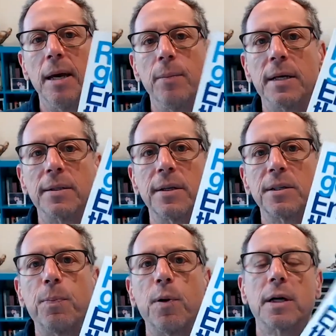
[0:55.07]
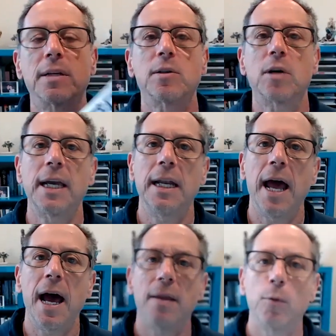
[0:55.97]
because this book is looking
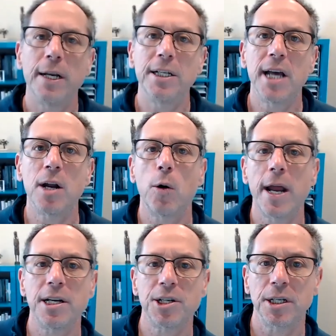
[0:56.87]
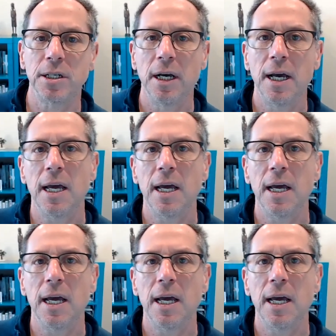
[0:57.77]
at regeneration,